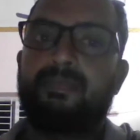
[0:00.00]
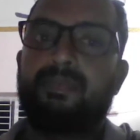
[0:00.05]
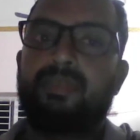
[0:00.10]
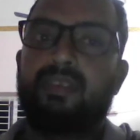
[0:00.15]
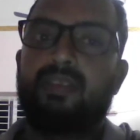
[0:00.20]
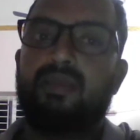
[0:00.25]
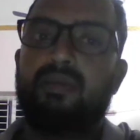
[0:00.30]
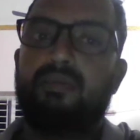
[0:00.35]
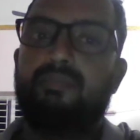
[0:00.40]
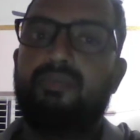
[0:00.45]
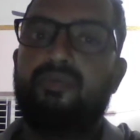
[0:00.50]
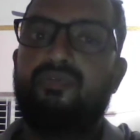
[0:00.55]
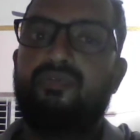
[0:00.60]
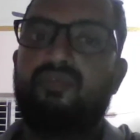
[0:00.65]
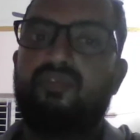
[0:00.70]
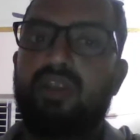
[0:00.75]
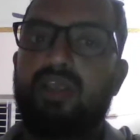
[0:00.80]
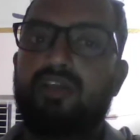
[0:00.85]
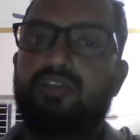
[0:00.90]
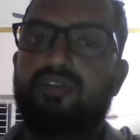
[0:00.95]
Before
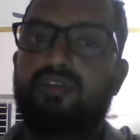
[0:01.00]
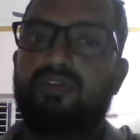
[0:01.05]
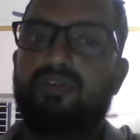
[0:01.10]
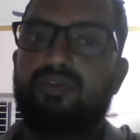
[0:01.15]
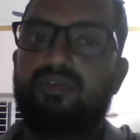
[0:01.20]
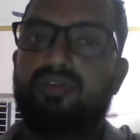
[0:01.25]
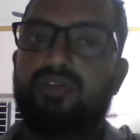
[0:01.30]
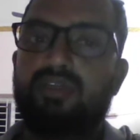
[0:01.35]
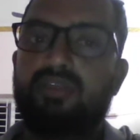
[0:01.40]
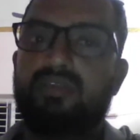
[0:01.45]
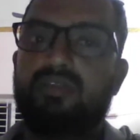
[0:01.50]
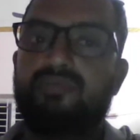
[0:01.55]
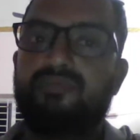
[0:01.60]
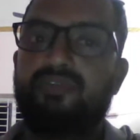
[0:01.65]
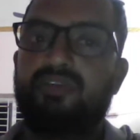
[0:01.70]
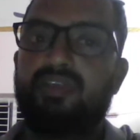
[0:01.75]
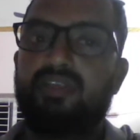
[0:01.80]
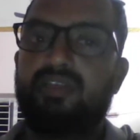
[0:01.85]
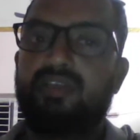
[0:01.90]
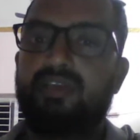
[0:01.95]
executions
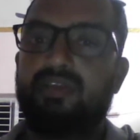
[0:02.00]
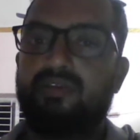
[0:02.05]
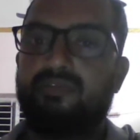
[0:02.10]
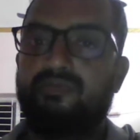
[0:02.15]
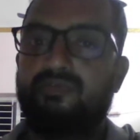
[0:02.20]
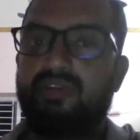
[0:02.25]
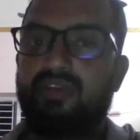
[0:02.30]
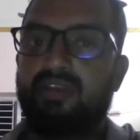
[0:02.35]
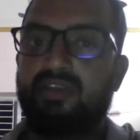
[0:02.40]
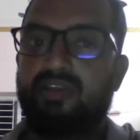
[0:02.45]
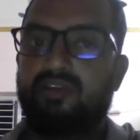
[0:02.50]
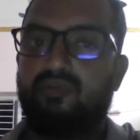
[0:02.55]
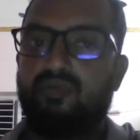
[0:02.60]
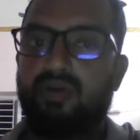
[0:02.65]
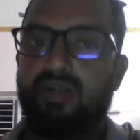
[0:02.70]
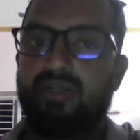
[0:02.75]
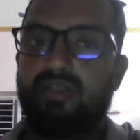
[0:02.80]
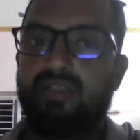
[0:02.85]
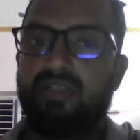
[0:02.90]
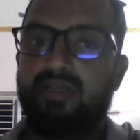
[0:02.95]
we require
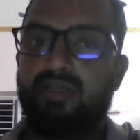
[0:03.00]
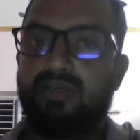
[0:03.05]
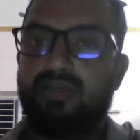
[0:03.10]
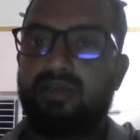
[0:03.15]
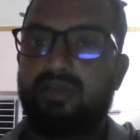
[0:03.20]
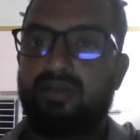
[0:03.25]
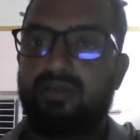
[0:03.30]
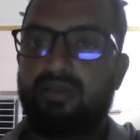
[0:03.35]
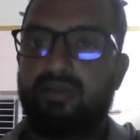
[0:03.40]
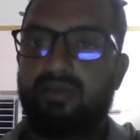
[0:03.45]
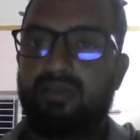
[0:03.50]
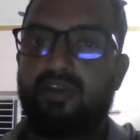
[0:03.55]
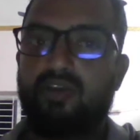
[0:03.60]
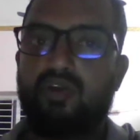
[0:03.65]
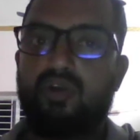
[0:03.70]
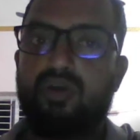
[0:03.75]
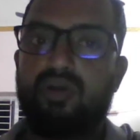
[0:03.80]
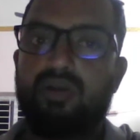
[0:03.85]
the record.